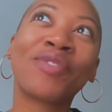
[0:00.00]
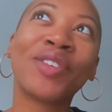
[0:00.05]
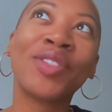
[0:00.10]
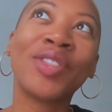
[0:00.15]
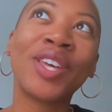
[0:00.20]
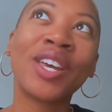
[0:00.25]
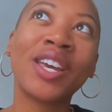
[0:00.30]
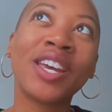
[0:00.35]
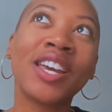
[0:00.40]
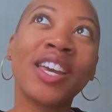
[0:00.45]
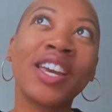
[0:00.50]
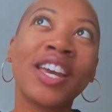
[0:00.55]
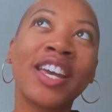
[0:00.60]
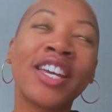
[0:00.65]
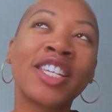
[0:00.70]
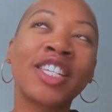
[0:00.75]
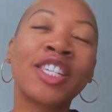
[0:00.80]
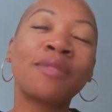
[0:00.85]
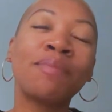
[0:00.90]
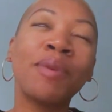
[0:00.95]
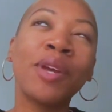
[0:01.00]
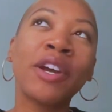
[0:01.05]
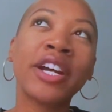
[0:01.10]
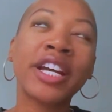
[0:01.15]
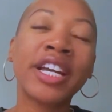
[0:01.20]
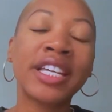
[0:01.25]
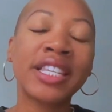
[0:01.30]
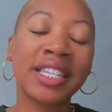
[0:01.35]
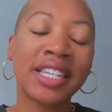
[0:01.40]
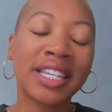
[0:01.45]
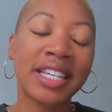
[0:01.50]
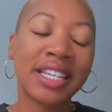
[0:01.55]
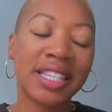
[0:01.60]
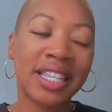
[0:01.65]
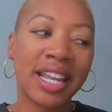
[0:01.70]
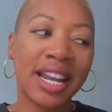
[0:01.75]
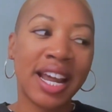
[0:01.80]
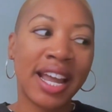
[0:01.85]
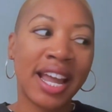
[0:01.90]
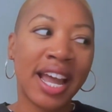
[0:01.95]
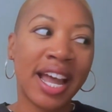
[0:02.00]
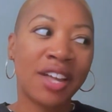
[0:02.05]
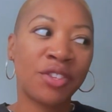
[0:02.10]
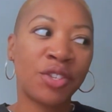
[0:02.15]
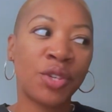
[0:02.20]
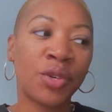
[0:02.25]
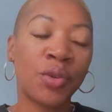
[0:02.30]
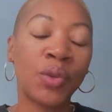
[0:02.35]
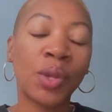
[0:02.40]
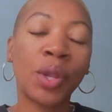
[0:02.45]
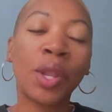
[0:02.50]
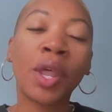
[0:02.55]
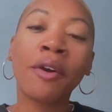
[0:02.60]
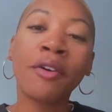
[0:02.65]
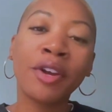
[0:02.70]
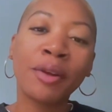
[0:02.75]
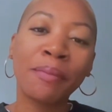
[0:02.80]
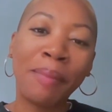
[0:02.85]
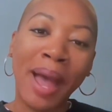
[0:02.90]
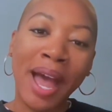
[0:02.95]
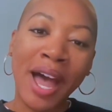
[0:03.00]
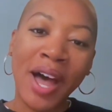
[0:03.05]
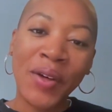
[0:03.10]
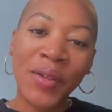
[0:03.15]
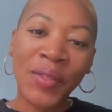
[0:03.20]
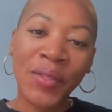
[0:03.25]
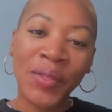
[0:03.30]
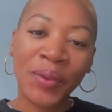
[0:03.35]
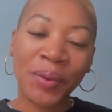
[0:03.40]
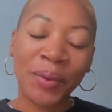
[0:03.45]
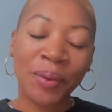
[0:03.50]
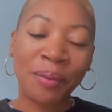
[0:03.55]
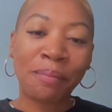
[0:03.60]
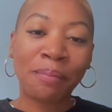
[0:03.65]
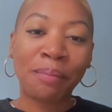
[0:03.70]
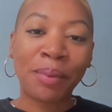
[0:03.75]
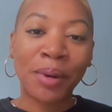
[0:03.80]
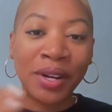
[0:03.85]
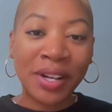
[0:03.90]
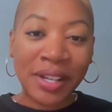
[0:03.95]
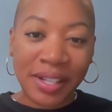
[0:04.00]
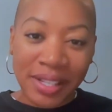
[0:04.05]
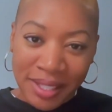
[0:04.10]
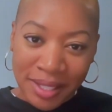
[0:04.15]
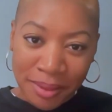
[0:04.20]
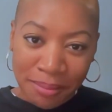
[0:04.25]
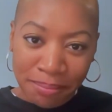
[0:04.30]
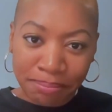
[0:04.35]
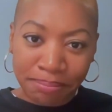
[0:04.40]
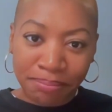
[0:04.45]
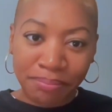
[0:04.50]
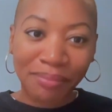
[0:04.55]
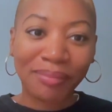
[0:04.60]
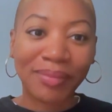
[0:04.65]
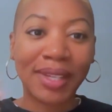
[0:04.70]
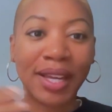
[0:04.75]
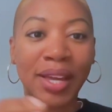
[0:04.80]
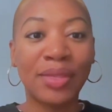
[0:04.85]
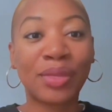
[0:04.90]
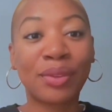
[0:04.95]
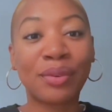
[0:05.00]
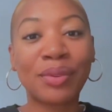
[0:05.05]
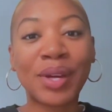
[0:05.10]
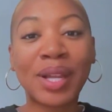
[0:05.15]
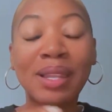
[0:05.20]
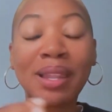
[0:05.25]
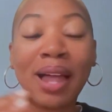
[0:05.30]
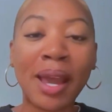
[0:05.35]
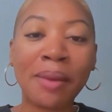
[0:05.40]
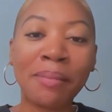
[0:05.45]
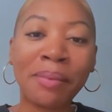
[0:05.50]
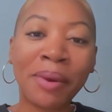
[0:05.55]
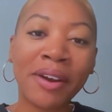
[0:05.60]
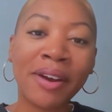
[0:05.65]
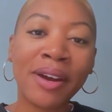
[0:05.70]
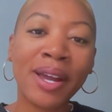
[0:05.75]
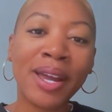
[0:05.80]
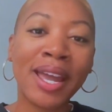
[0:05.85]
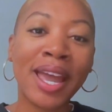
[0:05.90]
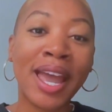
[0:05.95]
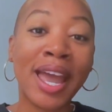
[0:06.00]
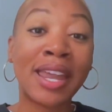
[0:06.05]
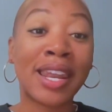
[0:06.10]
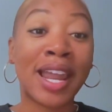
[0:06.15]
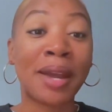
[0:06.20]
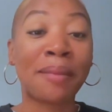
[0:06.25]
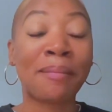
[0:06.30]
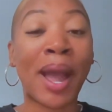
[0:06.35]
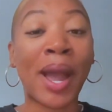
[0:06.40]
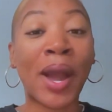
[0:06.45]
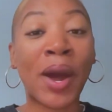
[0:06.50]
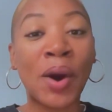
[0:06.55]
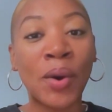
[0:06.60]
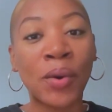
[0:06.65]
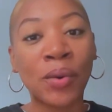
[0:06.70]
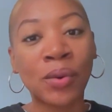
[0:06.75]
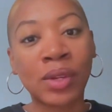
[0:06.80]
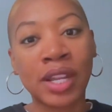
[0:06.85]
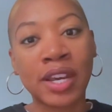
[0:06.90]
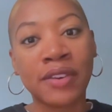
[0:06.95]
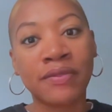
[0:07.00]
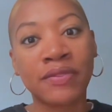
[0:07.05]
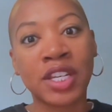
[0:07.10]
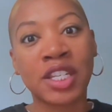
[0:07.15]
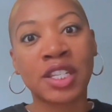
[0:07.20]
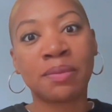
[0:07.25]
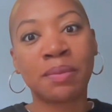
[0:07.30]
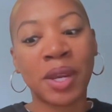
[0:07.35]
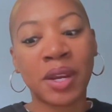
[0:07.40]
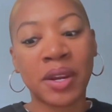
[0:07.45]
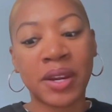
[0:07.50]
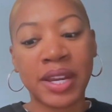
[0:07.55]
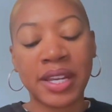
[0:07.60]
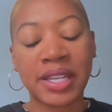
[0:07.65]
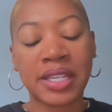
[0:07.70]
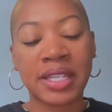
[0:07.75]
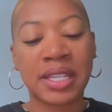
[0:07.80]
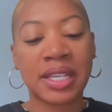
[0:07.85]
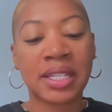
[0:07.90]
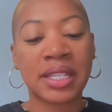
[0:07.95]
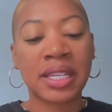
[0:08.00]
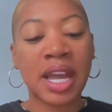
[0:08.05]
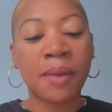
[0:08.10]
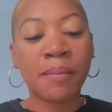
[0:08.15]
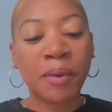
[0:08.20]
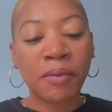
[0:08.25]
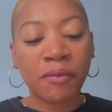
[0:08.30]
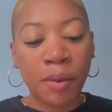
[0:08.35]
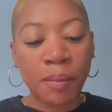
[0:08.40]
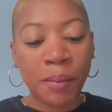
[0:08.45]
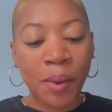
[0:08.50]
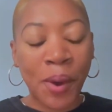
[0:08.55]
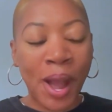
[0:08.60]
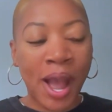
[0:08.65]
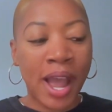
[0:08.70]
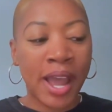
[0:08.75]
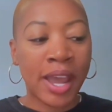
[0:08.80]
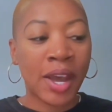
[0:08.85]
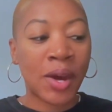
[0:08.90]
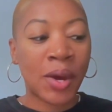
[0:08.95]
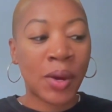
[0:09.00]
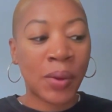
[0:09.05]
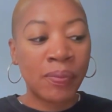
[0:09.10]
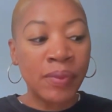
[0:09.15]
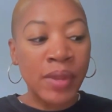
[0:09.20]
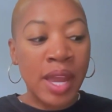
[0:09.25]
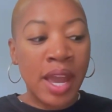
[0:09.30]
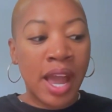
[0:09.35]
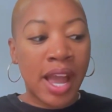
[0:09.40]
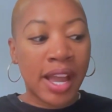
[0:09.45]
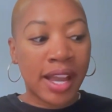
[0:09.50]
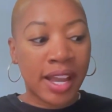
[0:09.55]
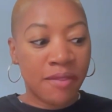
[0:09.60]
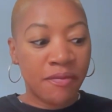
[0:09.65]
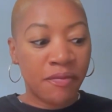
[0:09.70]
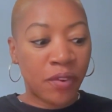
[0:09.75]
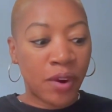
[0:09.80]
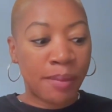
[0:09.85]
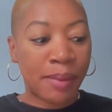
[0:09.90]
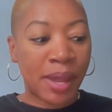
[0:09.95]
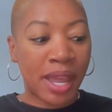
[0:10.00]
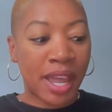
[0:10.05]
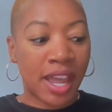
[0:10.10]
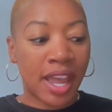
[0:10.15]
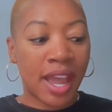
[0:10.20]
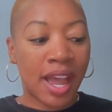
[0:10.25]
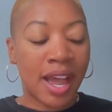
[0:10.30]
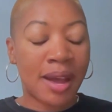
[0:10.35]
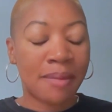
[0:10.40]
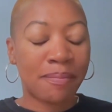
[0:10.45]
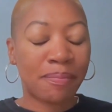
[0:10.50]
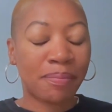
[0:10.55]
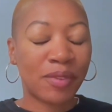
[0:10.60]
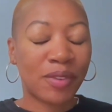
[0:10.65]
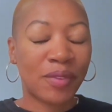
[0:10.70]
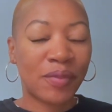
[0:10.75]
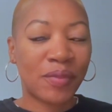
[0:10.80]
the experiences that I got to learn about through books and through the library and like my own lived experiences coming from Ohio. I come from a um,